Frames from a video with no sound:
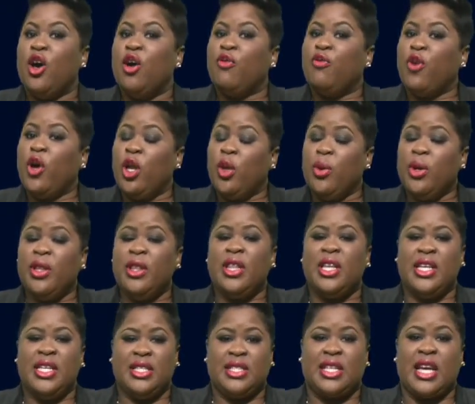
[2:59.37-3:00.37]
Following
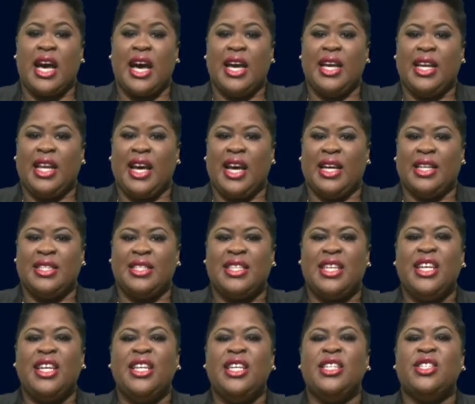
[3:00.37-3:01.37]
these guidelines
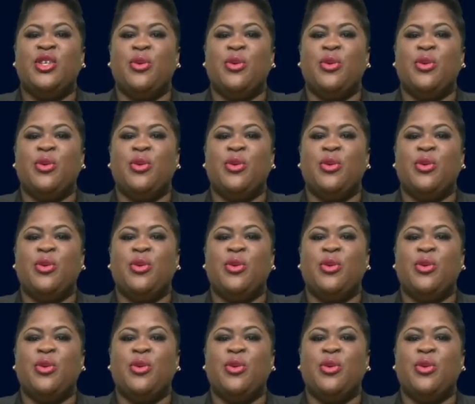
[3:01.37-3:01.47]
can lead